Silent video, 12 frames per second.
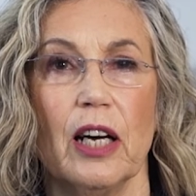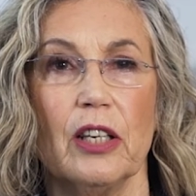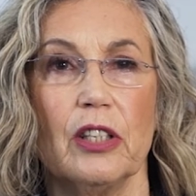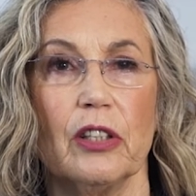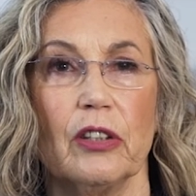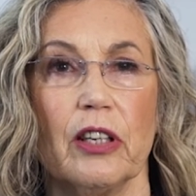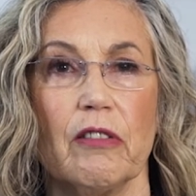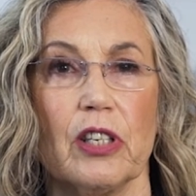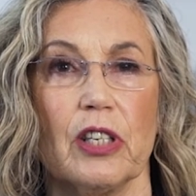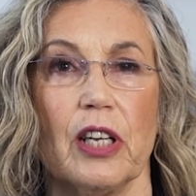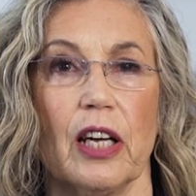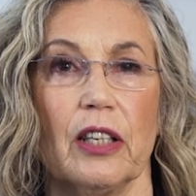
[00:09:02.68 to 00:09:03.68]
until there
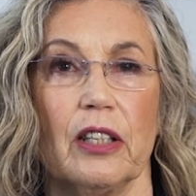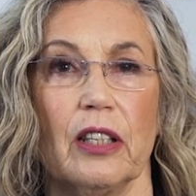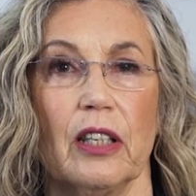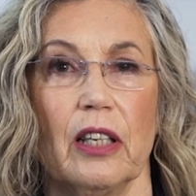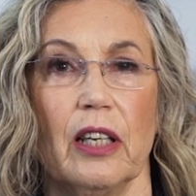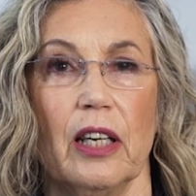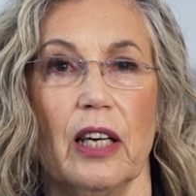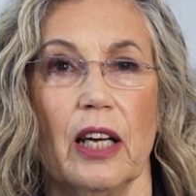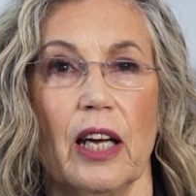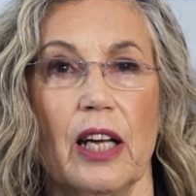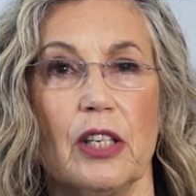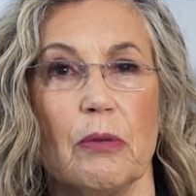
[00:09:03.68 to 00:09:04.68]
is none.
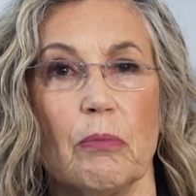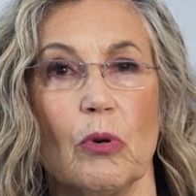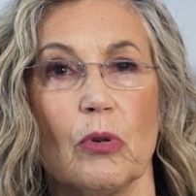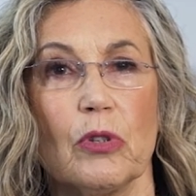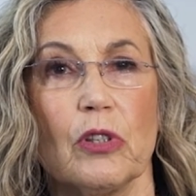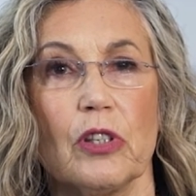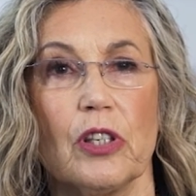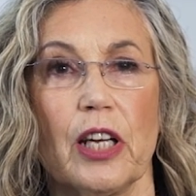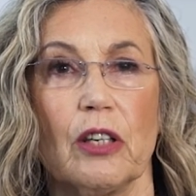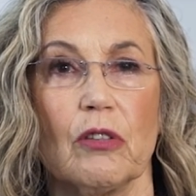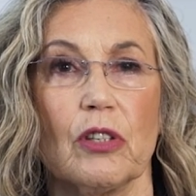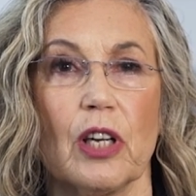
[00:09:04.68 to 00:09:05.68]
It's important to
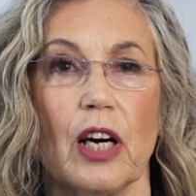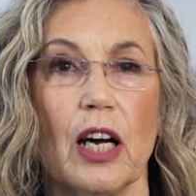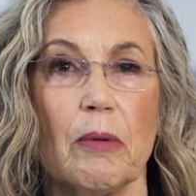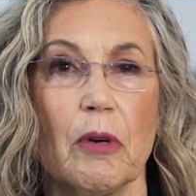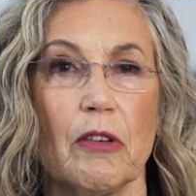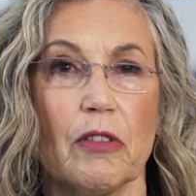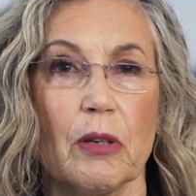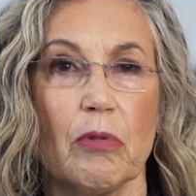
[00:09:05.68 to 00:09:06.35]
take your time over the